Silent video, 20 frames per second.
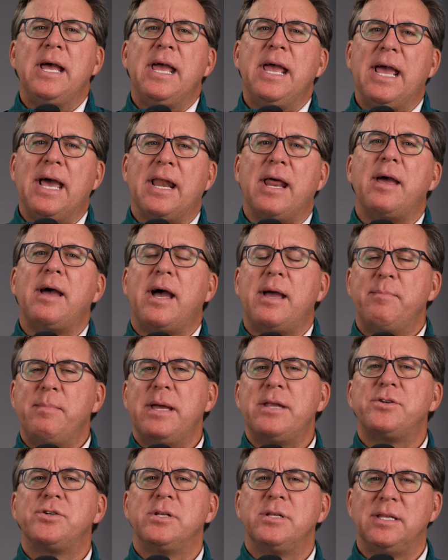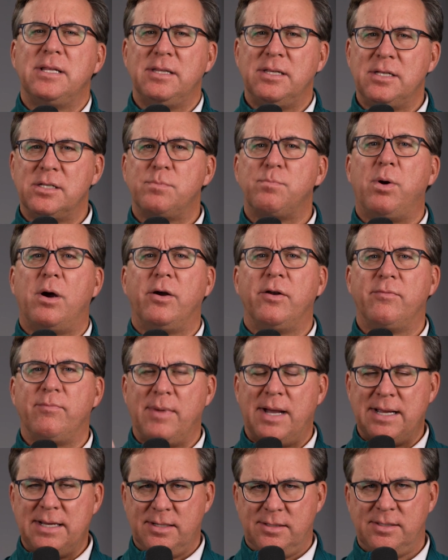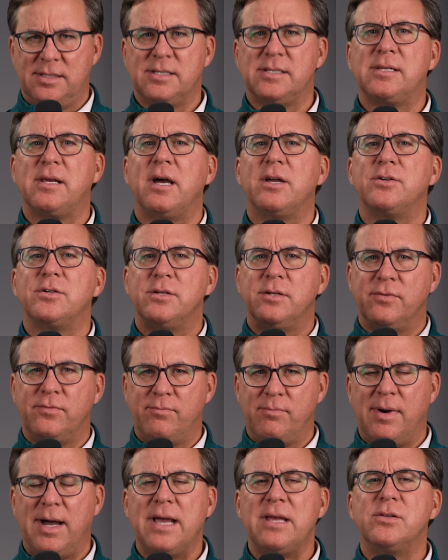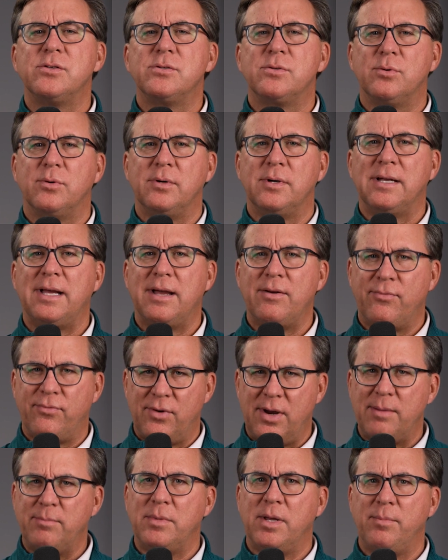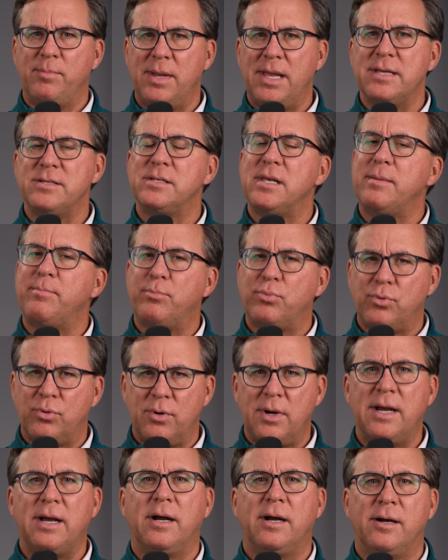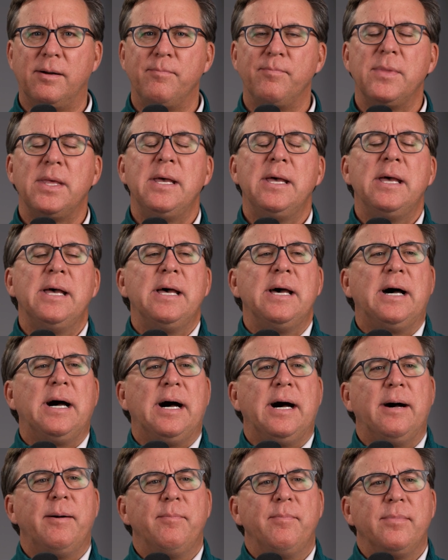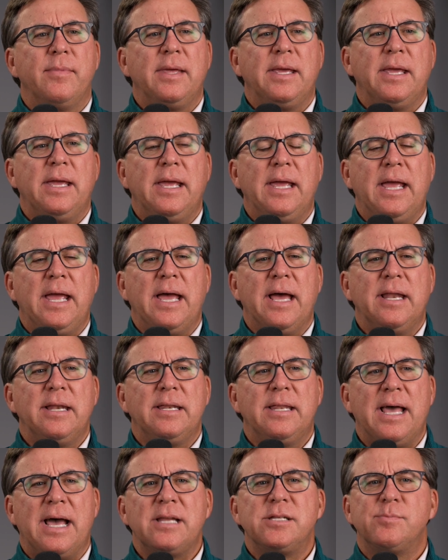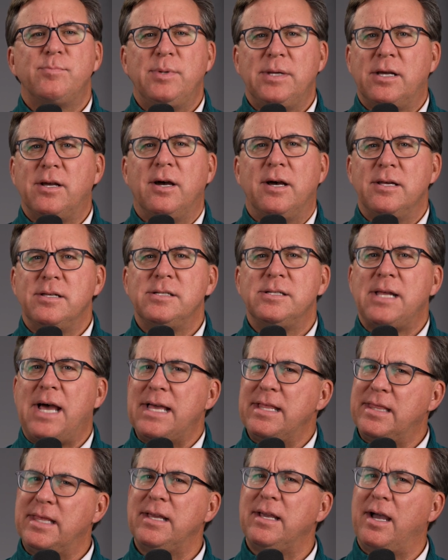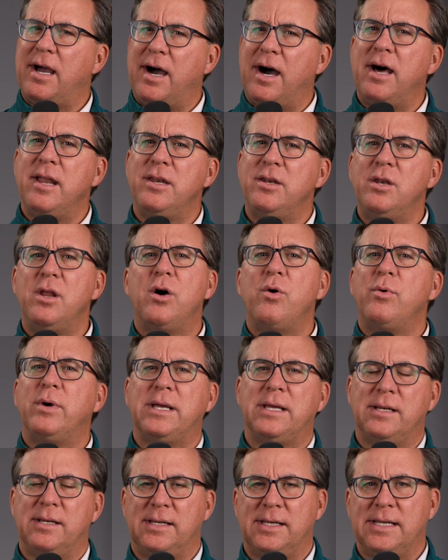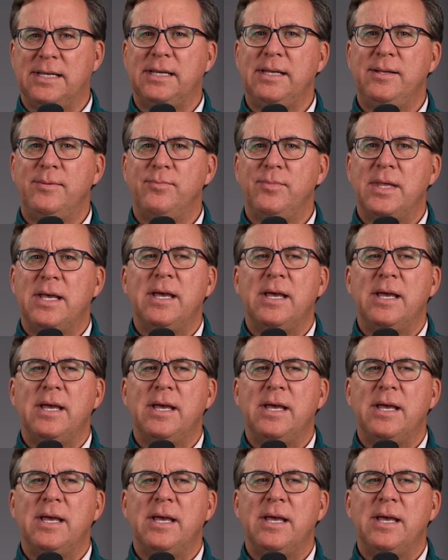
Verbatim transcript: And I, I mentioned that this part of my discussion of my story I framed up as a prayer. Um, and that's because I think unknowingly,